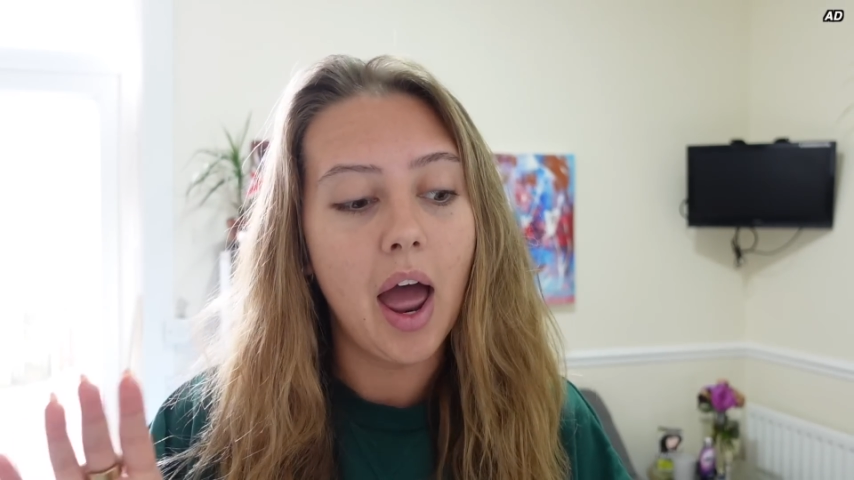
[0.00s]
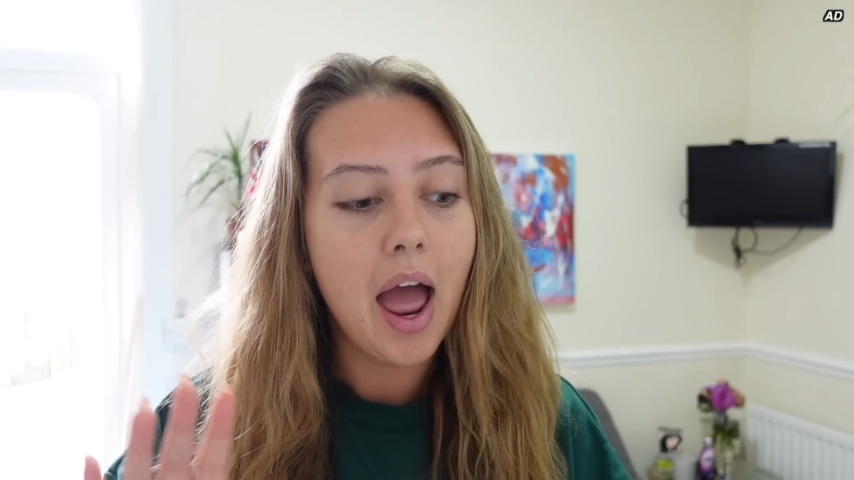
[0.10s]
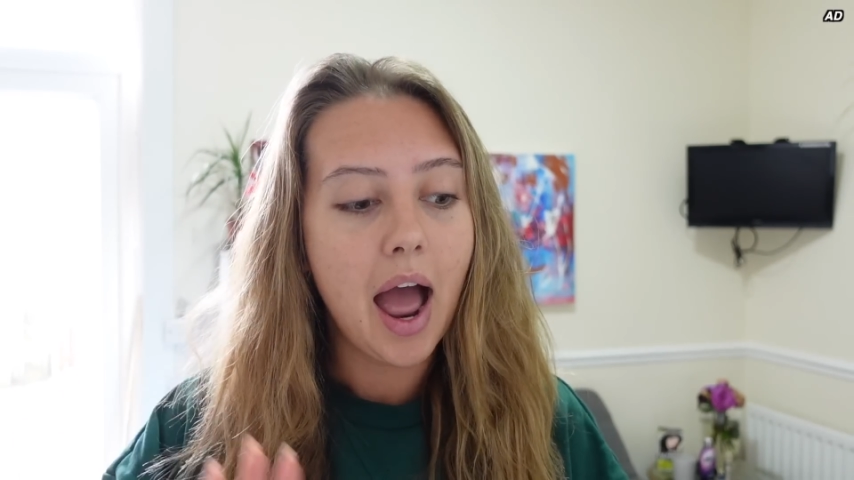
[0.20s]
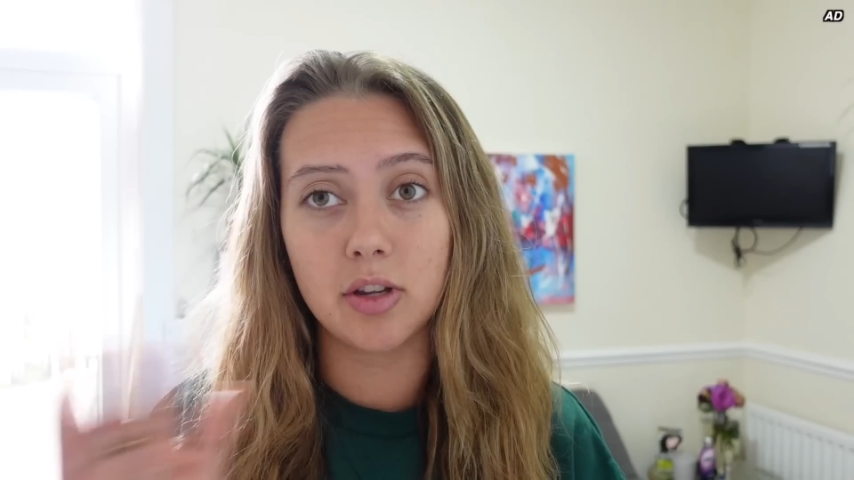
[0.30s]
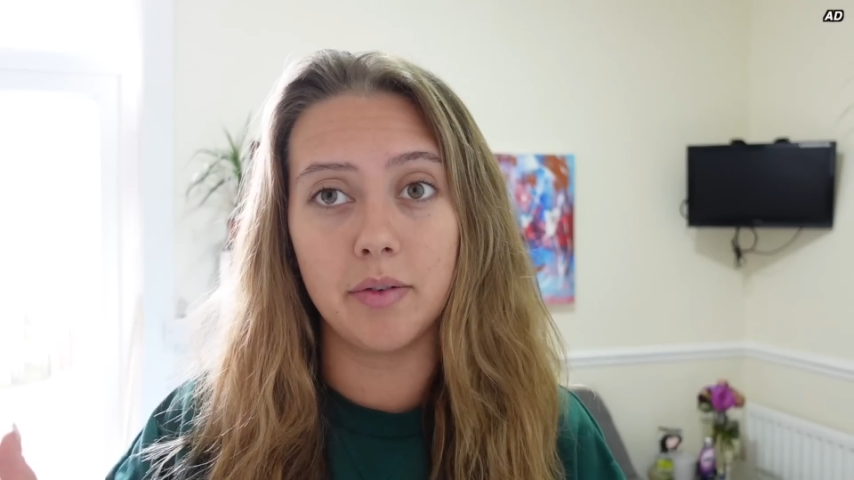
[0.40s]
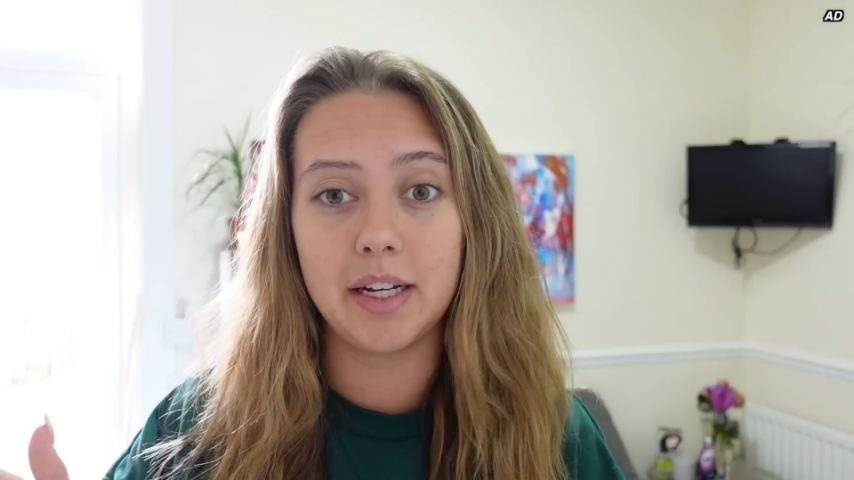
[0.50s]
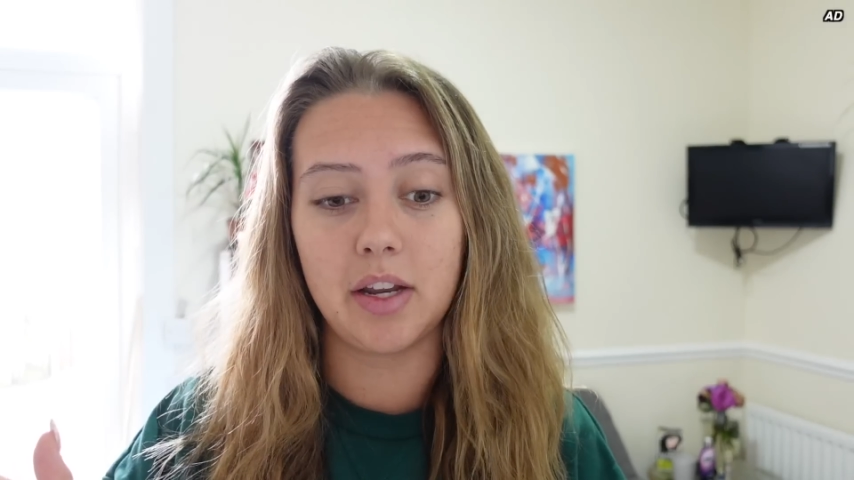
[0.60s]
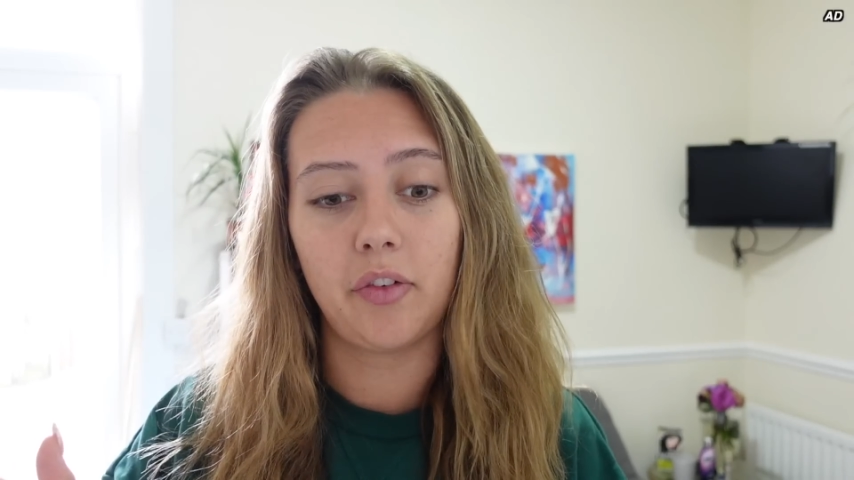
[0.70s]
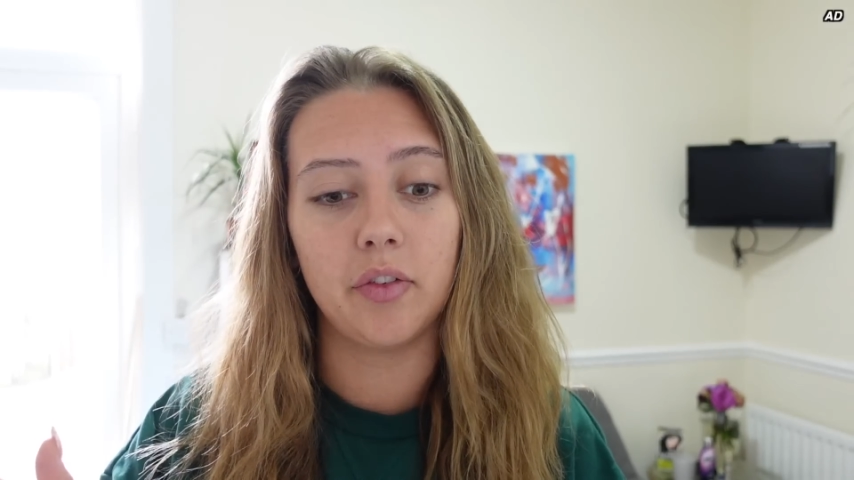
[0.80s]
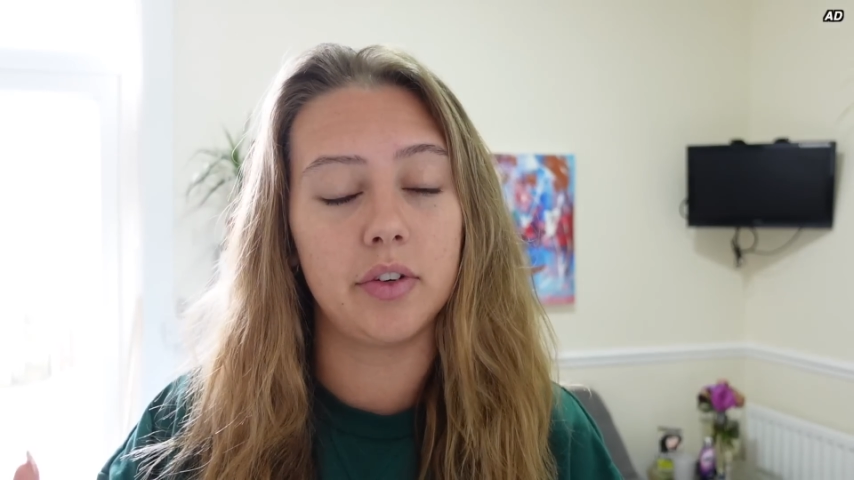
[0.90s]
So many
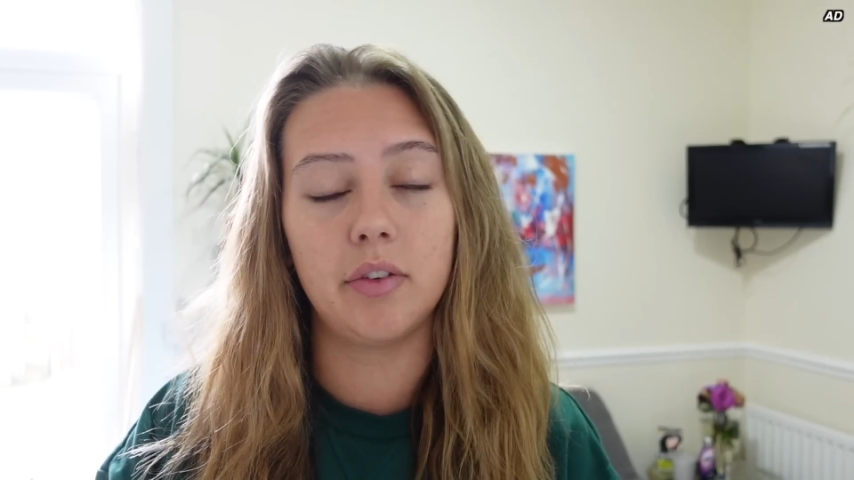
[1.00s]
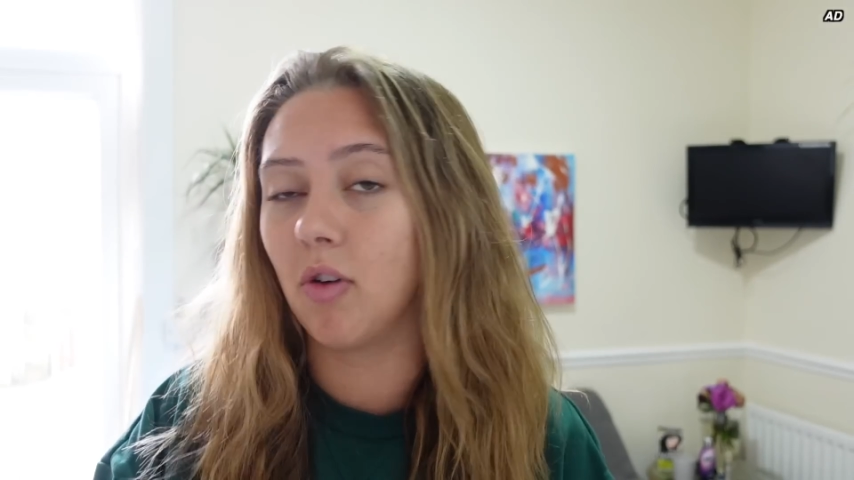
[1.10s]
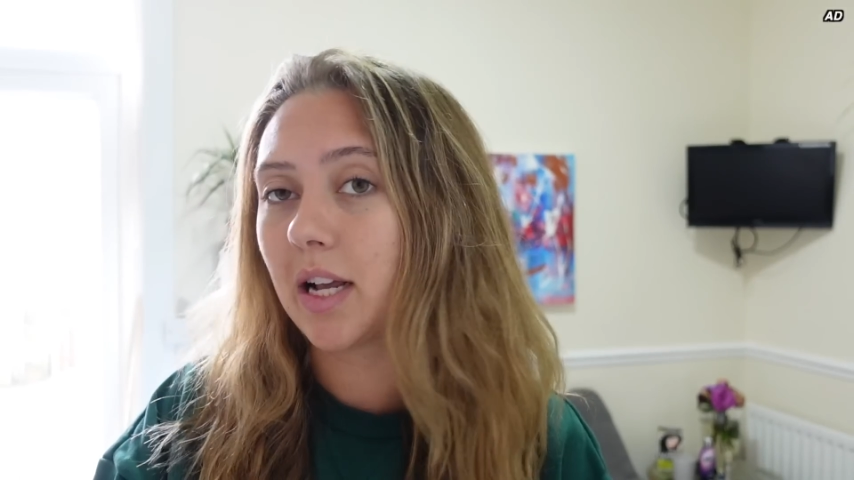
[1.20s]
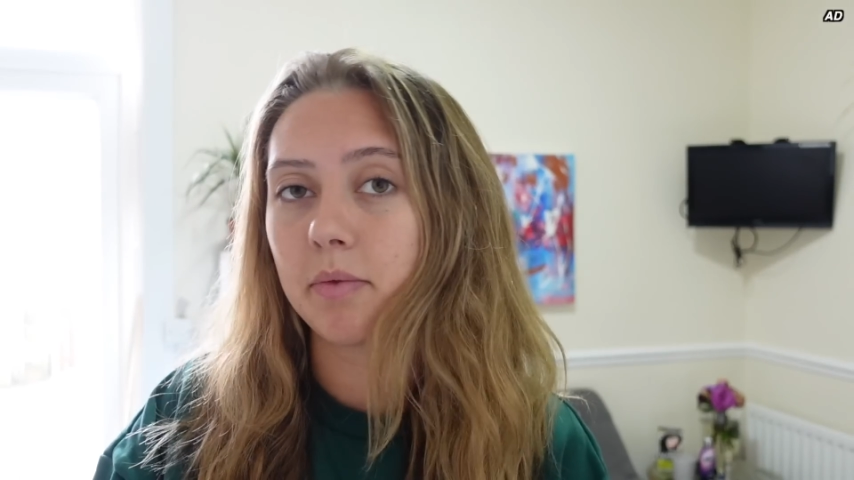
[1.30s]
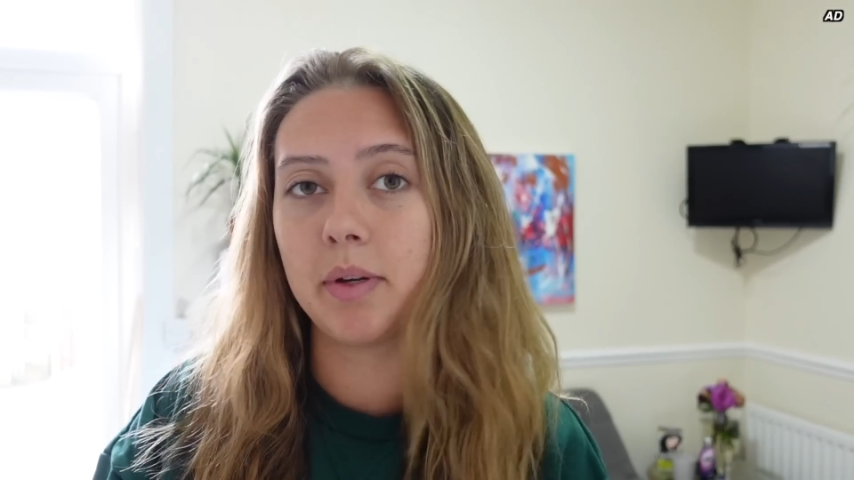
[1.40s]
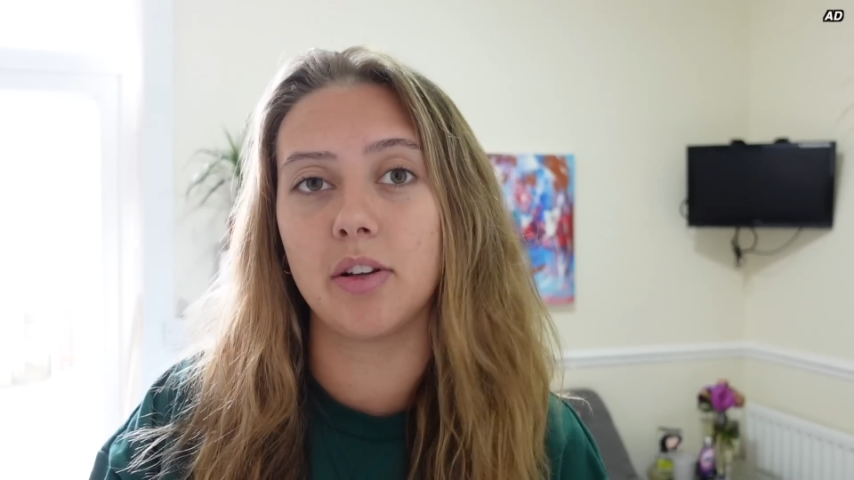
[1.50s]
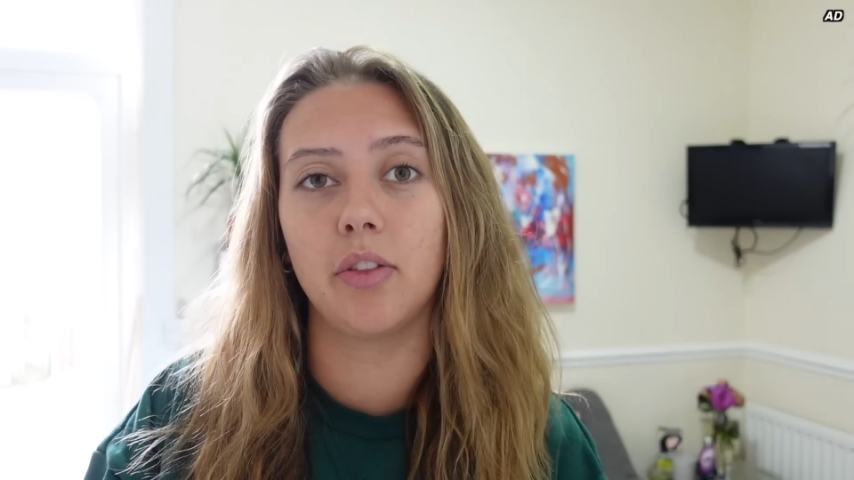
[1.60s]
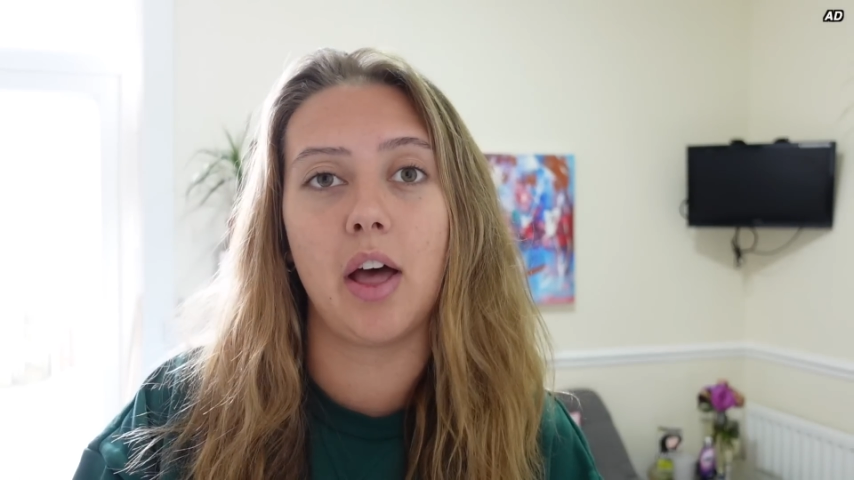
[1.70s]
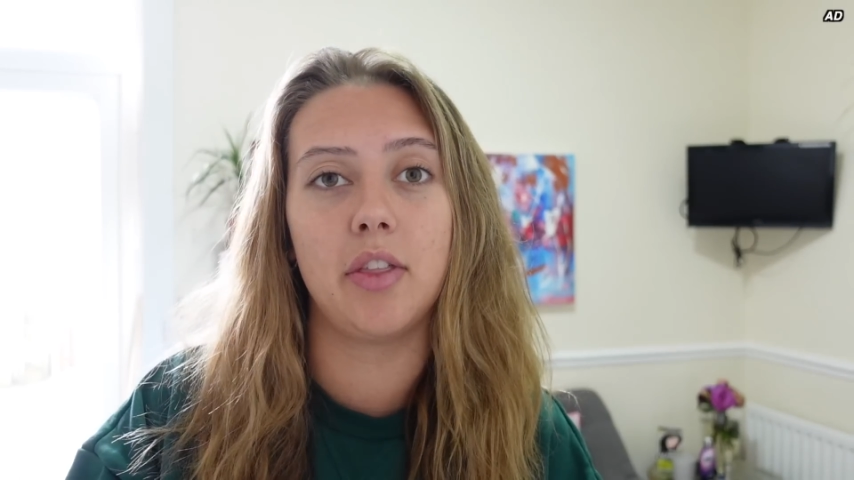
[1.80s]
different recipes on there.